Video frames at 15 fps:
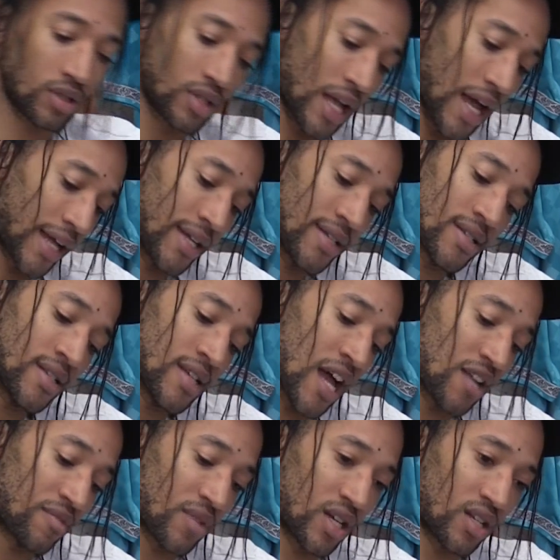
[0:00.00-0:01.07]
Like, it's
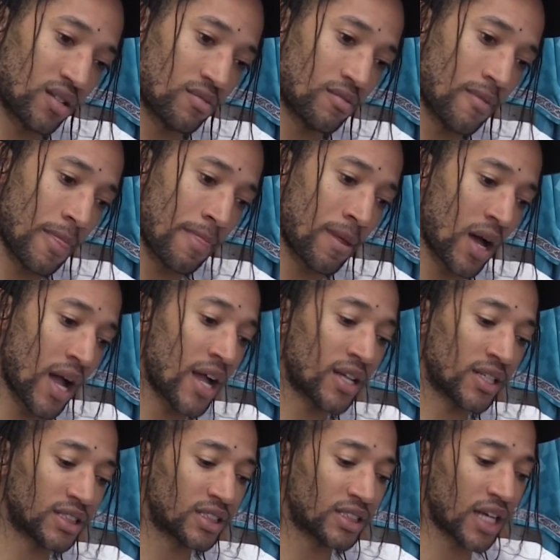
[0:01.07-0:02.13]
sad, man. But I
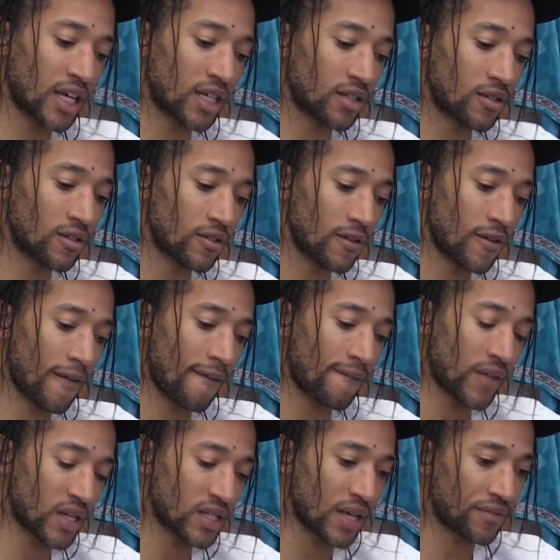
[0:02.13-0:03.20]
understand
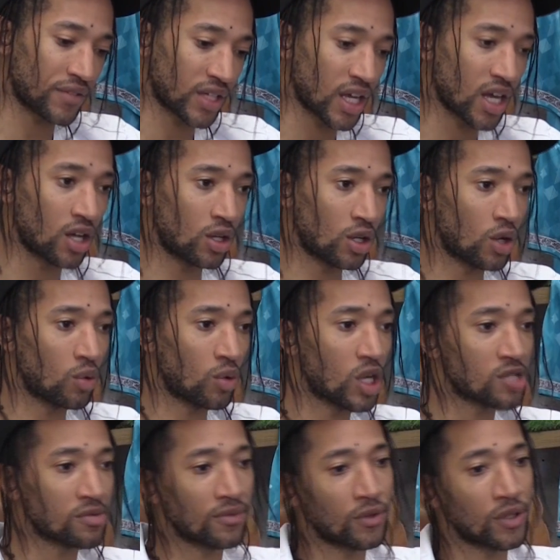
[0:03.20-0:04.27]
things have to get a lot
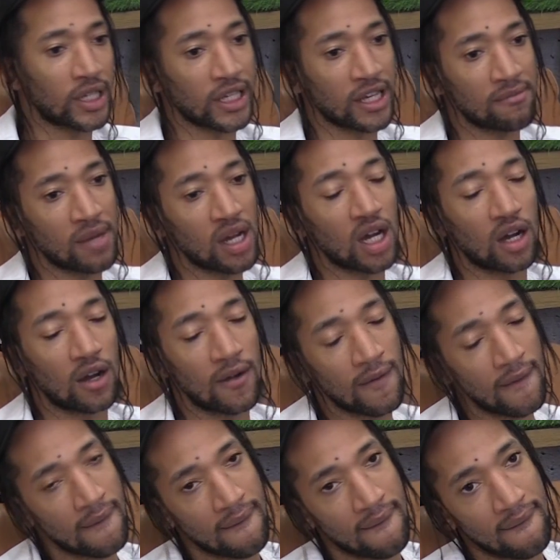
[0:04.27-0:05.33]
worse before they get better.
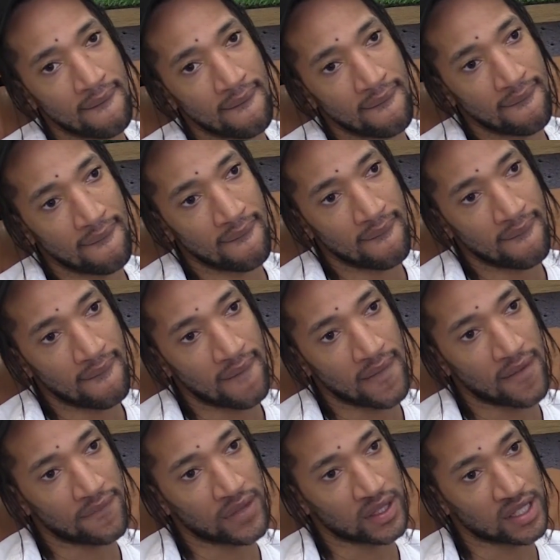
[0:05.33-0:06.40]

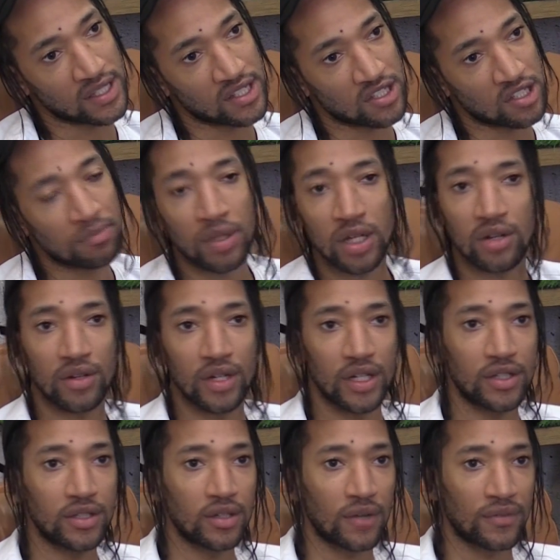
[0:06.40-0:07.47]
And I think this is the
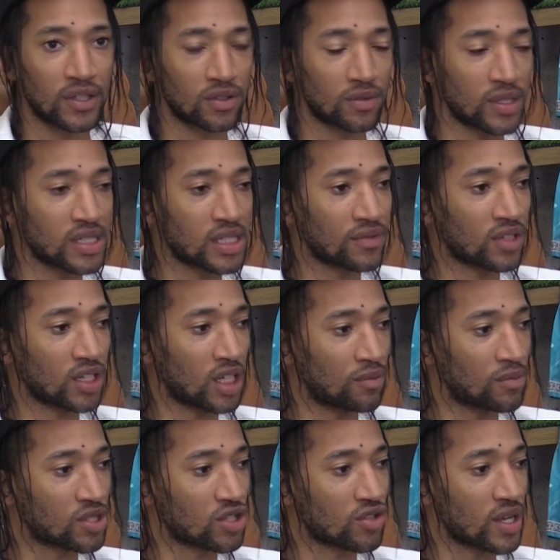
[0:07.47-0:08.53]
period. I think
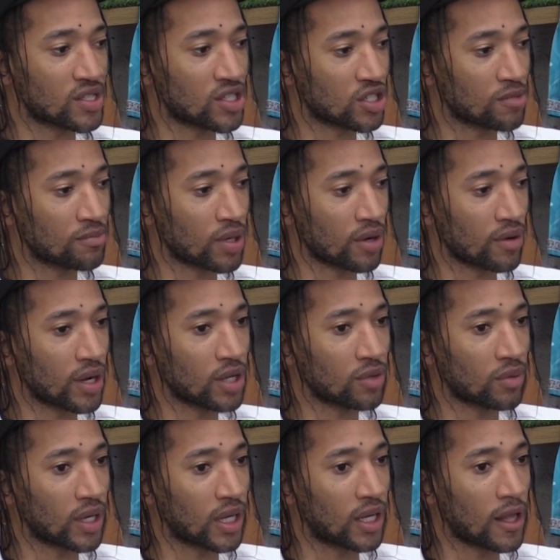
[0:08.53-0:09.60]
2017 was the transition period
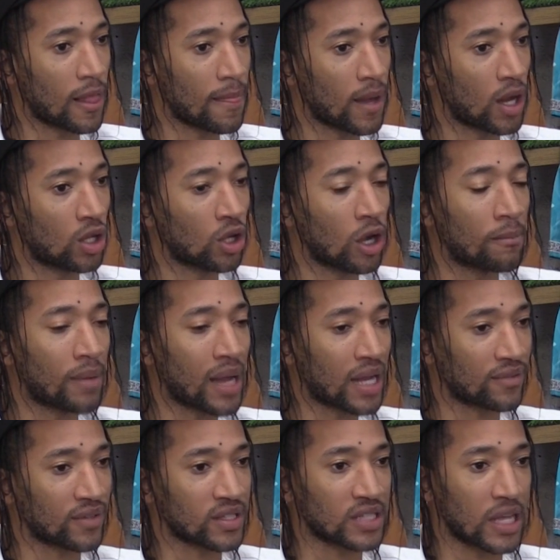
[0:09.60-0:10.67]
where a lot of
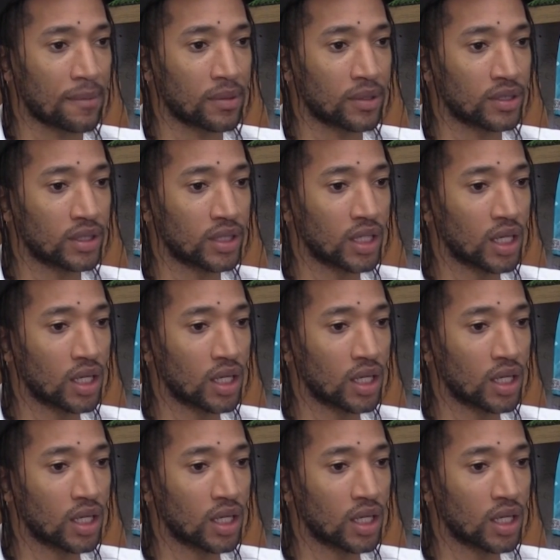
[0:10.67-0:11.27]
bad things happened.